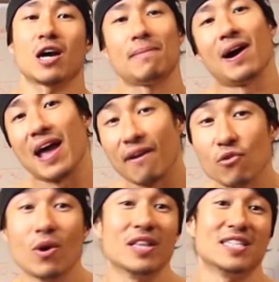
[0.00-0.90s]
I
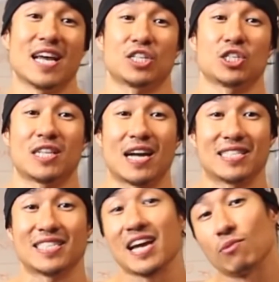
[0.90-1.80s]
remember seeing his
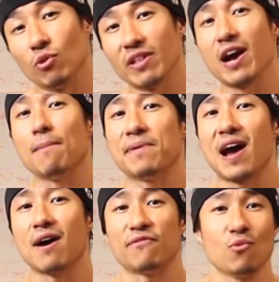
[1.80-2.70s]
videos constantly,
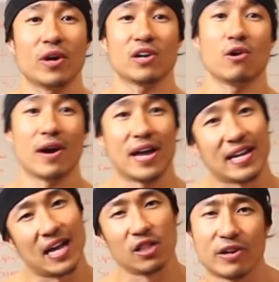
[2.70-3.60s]

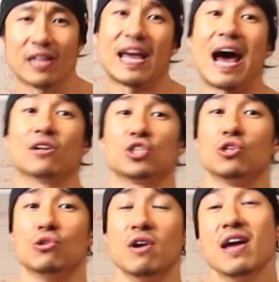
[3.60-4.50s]
and eventually I
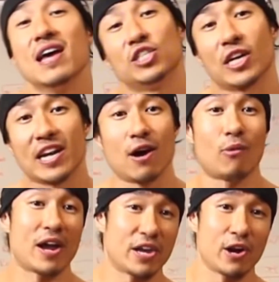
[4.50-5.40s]
tried the
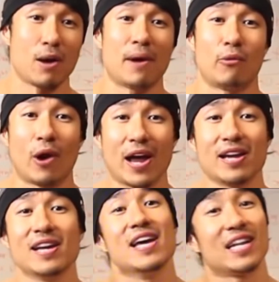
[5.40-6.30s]
workouts. They were
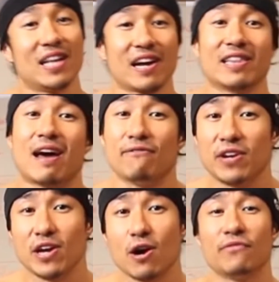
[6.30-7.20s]
solid,
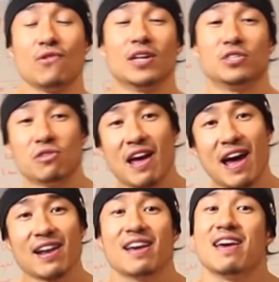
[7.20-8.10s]
no gimmicks,
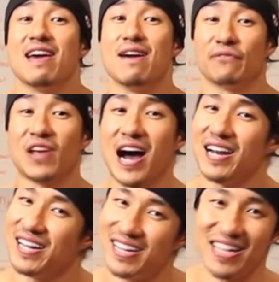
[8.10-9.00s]
just
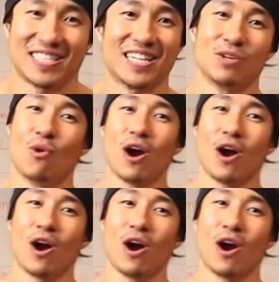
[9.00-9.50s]
efficient,